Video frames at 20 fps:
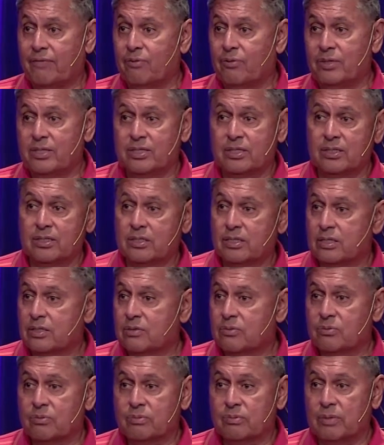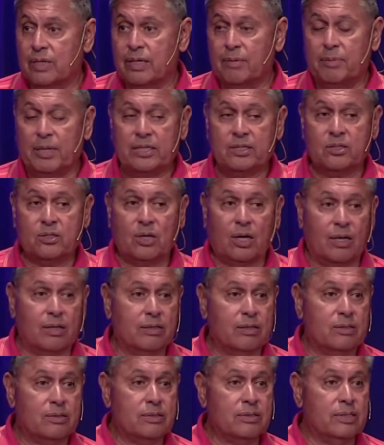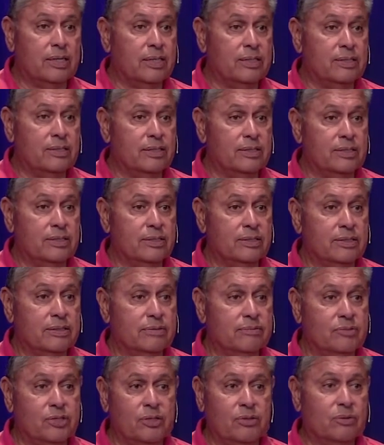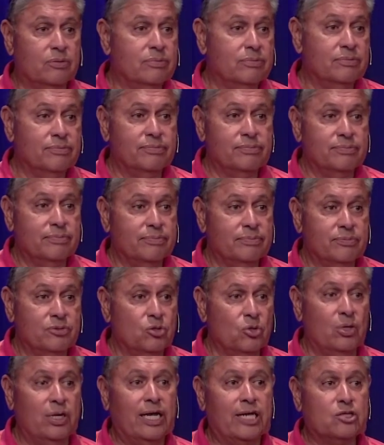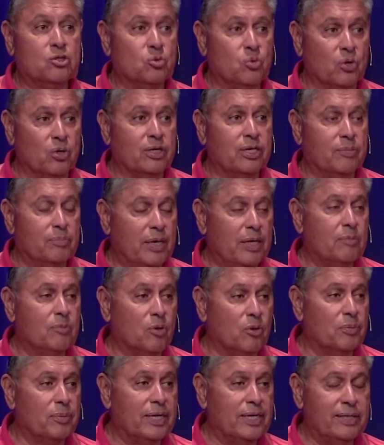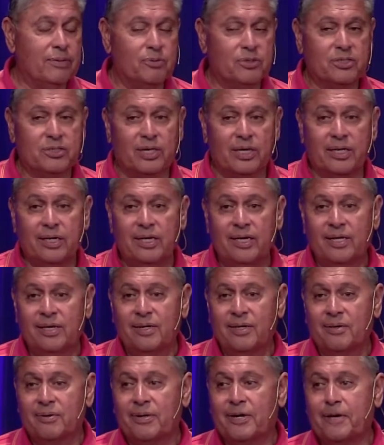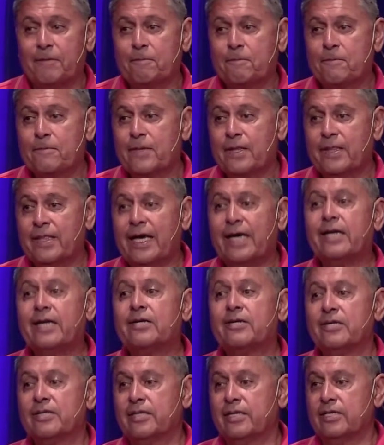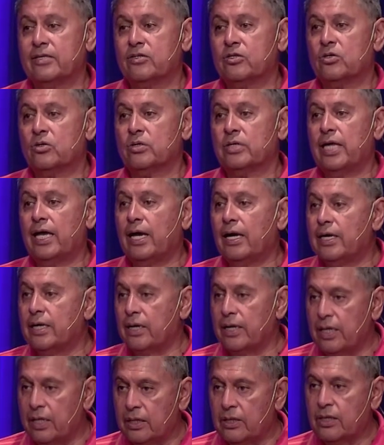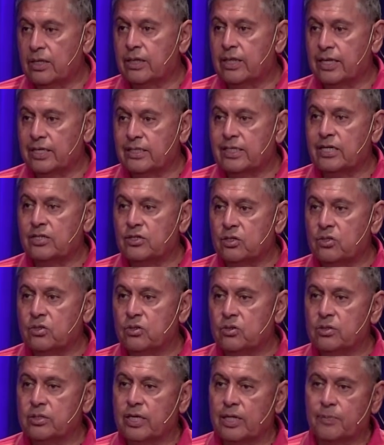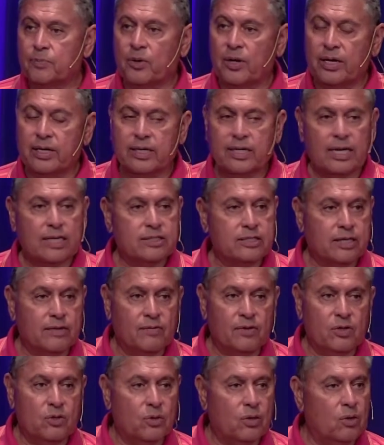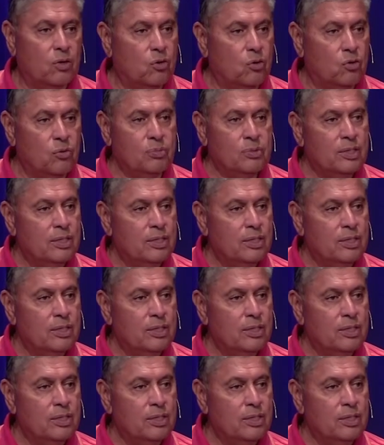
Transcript: reason, just want to make the dollar and you know, do less work and make more money, we say, right? Not a good thing. So yeah, in the things that you do, take pride. God's given you a home.